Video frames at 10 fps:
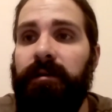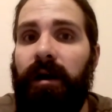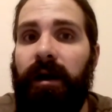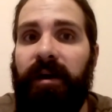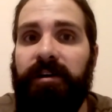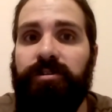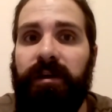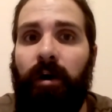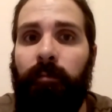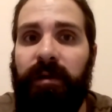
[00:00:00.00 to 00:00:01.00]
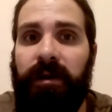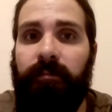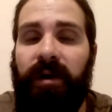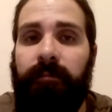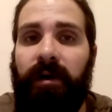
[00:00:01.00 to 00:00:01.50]
I'm actually opening
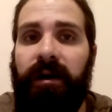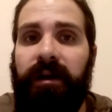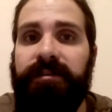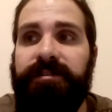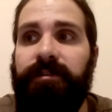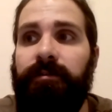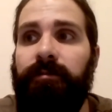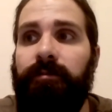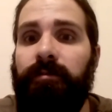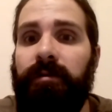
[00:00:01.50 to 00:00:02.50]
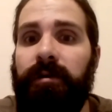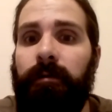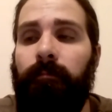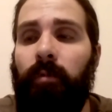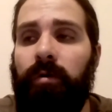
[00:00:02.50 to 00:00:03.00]
my mind to
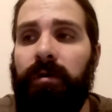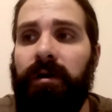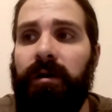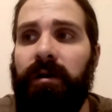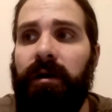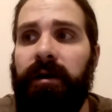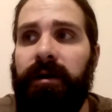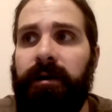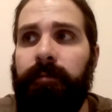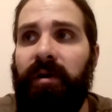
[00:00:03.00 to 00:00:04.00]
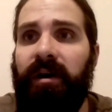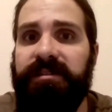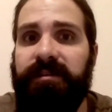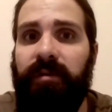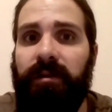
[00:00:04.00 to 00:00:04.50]
more
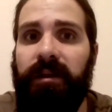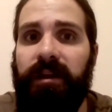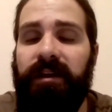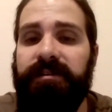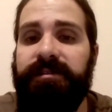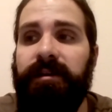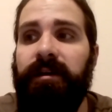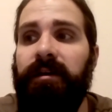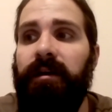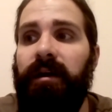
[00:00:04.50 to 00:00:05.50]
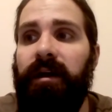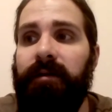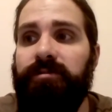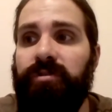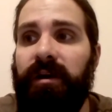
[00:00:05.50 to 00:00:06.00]
possibilities, and I'm
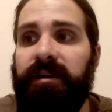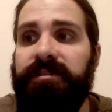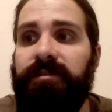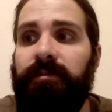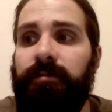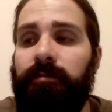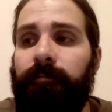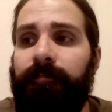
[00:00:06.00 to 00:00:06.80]
trying to